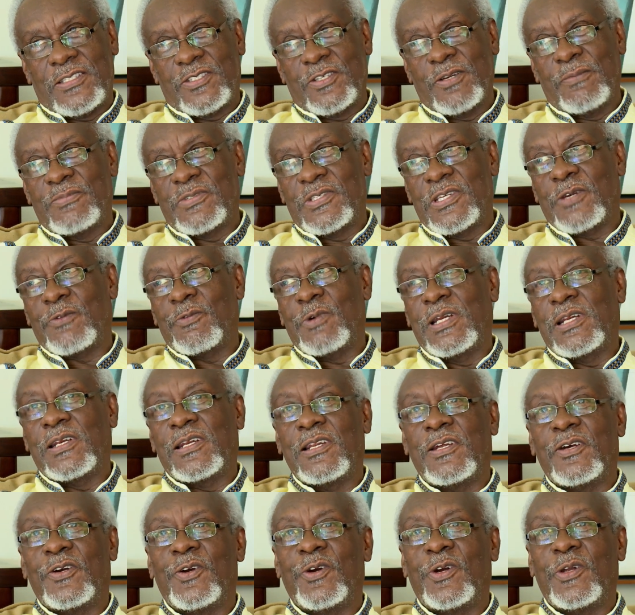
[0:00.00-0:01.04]

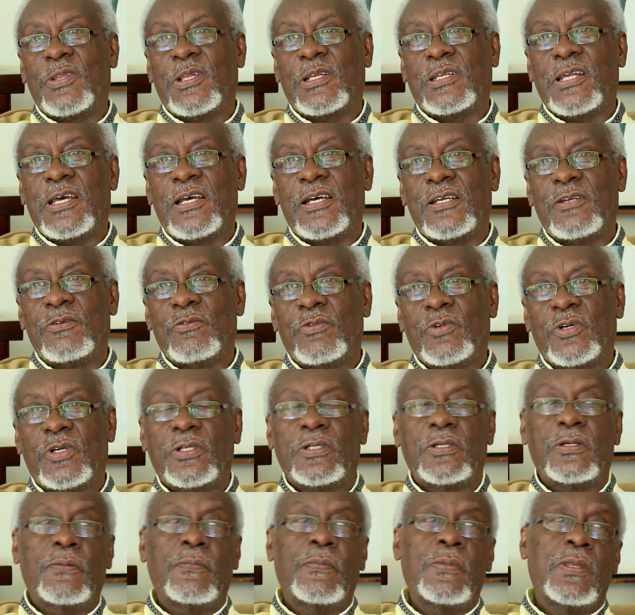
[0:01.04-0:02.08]
subsequently heard that I had
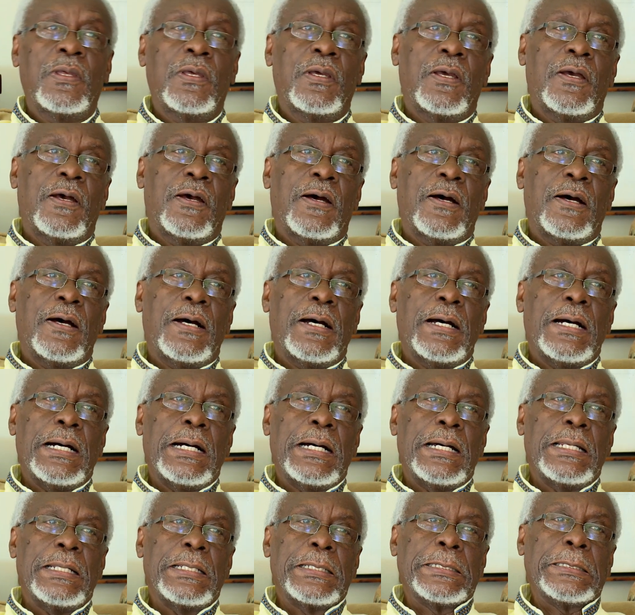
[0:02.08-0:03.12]
won,
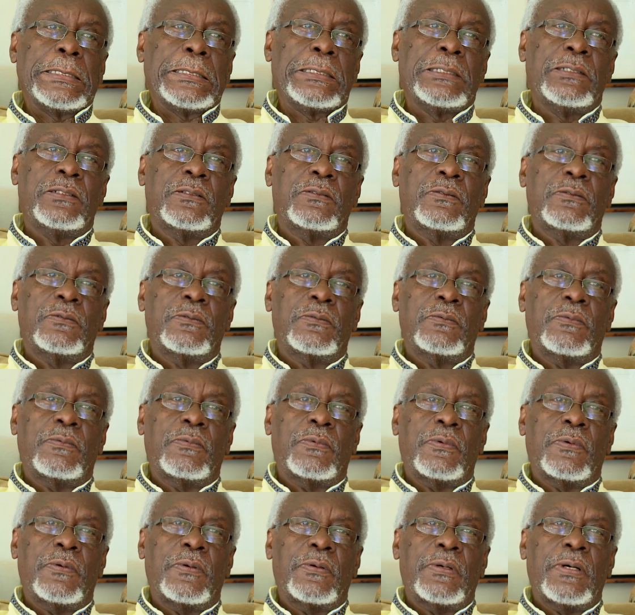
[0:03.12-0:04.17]
and
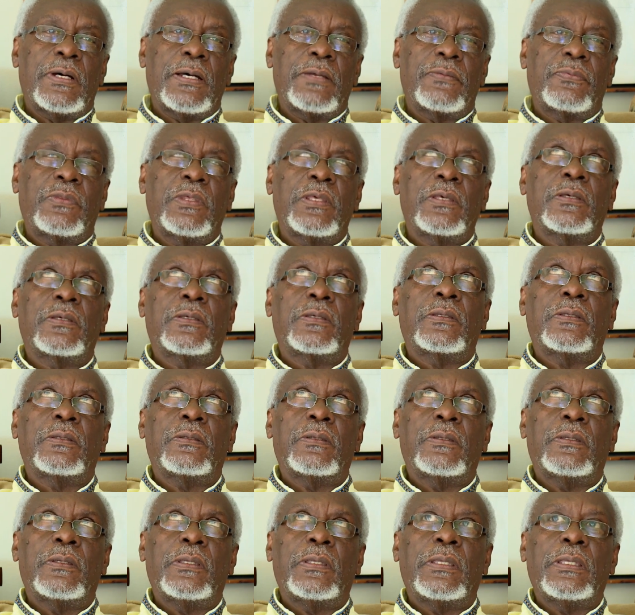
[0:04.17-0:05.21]
I think
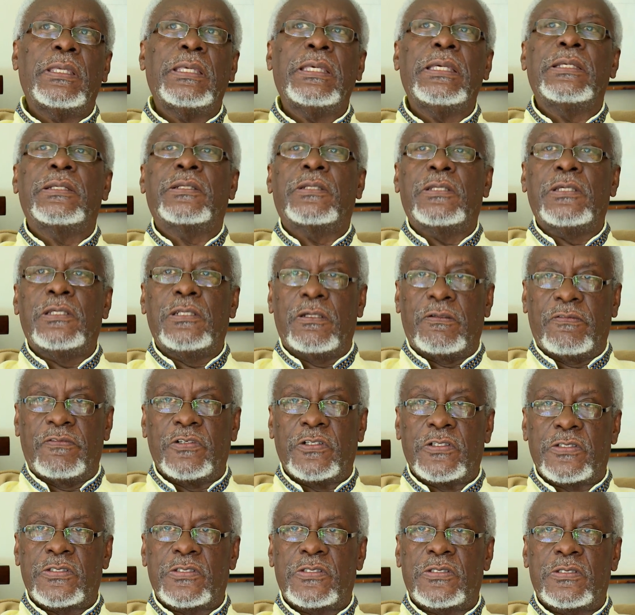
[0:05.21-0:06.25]
18 of
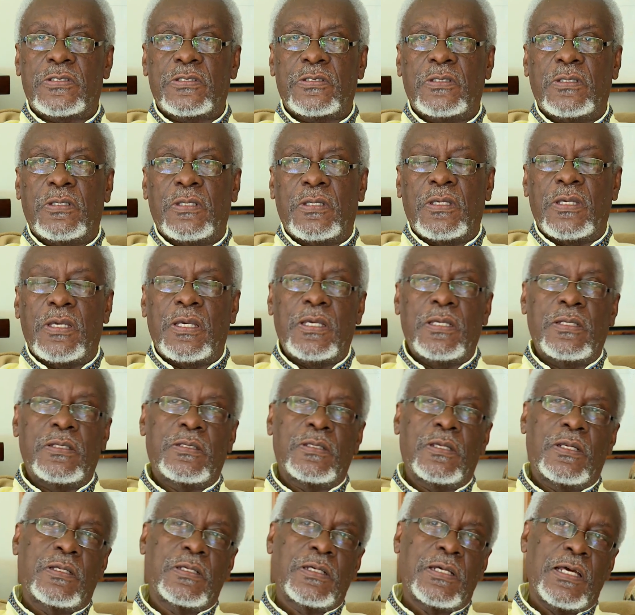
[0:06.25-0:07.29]
us
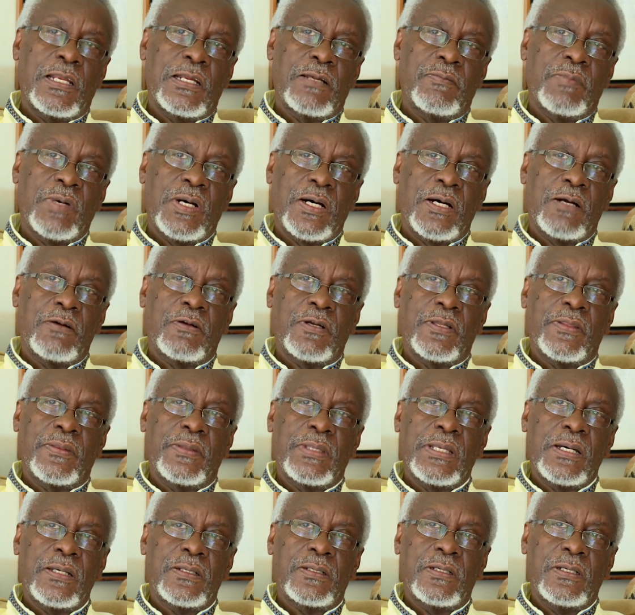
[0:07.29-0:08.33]
entered Calabar on
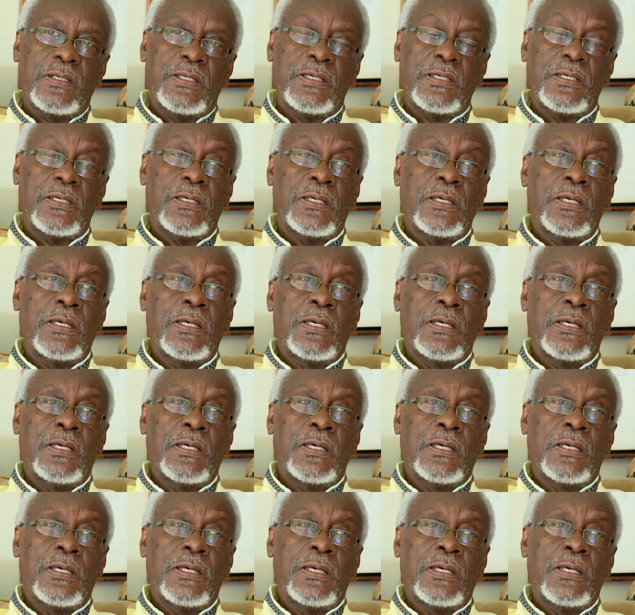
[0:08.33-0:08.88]
that day,